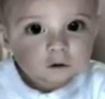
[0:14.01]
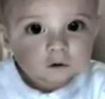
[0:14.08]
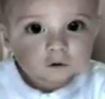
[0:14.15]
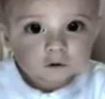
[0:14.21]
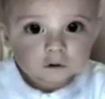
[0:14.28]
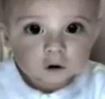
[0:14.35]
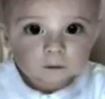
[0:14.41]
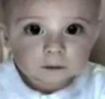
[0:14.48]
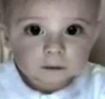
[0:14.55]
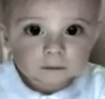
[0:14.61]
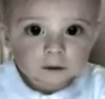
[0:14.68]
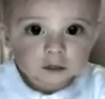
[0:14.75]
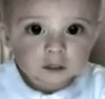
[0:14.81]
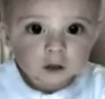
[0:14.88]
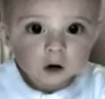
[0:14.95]
I'm going to
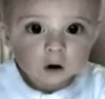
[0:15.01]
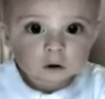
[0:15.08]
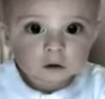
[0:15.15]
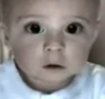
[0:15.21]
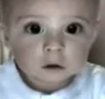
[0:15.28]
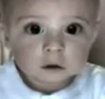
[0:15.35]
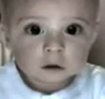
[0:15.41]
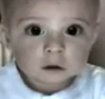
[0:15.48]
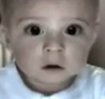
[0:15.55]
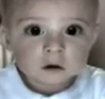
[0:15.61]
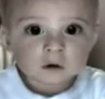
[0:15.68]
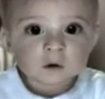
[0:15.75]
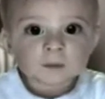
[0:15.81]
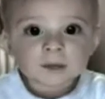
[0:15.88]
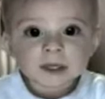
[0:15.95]
Crooked Creek. You
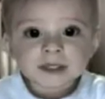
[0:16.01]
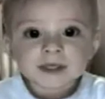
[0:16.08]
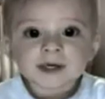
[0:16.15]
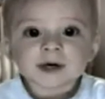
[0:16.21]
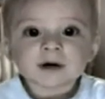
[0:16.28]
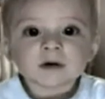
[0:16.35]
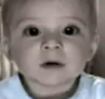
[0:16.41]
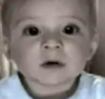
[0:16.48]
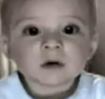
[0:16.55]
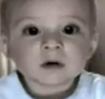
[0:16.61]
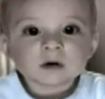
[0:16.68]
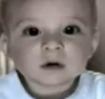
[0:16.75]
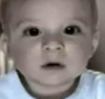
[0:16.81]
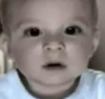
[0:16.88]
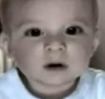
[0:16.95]
just watched me sign up.
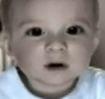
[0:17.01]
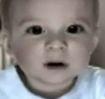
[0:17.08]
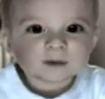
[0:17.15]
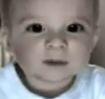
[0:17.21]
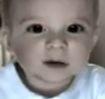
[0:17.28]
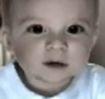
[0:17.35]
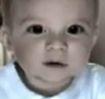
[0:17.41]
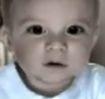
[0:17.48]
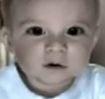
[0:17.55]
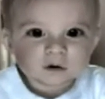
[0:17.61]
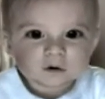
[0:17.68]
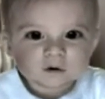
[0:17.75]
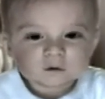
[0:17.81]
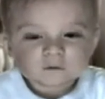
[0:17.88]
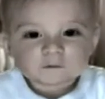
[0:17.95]
I mean, no big
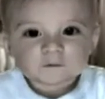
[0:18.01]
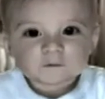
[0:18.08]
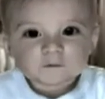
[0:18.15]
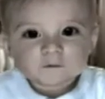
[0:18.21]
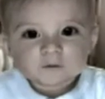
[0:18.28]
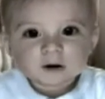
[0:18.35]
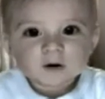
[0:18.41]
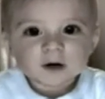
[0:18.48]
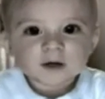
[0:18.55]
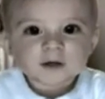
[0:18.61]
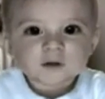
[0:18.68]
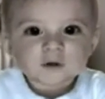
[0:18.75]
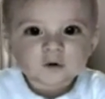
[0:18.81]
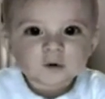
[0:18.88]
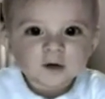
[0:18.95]
deal. I'm already
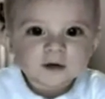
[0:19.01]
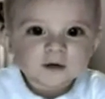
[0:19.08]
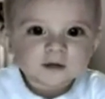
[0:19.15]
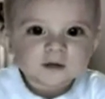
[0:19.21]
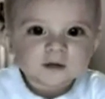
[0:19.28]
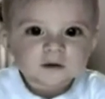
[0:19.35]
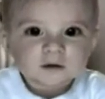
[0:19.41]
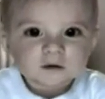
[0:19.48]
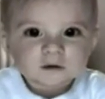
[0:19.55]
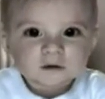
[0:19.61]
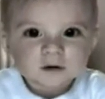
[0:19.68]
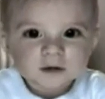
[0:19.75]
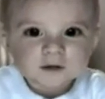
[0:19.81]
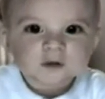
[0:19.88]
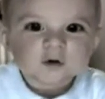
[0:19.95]
galloping through the hills on the
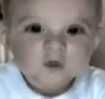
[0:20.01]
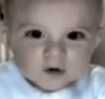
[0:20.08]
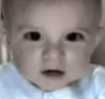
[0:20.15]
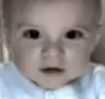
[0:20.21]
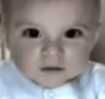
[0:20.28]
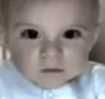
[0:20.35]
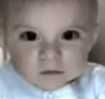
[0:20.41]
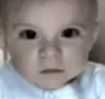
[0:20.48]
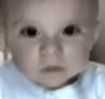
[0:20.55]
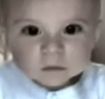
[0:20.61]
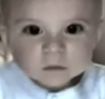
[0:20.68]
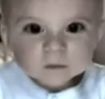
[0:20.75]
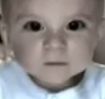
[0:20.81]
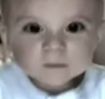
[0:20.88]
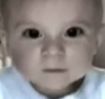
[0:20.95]
horses and.
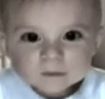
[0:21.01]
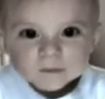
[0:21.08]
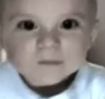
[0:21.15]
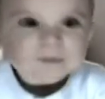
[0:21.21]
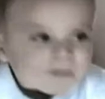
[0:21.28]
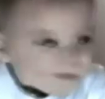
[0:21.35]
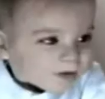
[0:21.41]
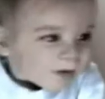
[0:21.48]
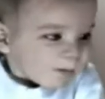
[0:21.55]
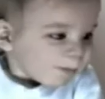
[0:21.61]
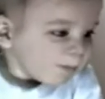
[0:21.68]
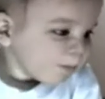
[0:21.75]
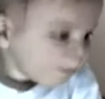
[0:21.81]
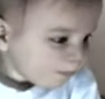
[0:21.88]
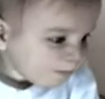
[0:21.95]
Uh
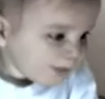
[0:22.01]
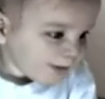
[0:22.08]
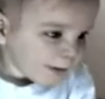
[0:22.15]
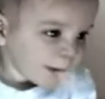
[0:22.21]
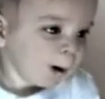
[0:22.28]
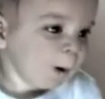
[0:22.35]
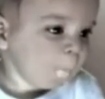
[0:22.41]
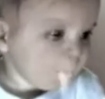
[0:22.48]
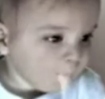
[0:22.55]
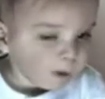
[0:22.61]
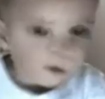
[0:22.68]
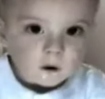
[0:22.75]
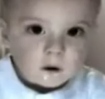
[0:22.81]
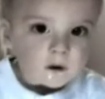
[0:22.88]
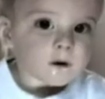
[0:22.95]
oh.
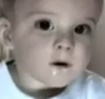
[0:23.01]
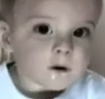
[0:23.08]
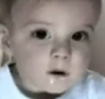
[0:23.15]
What?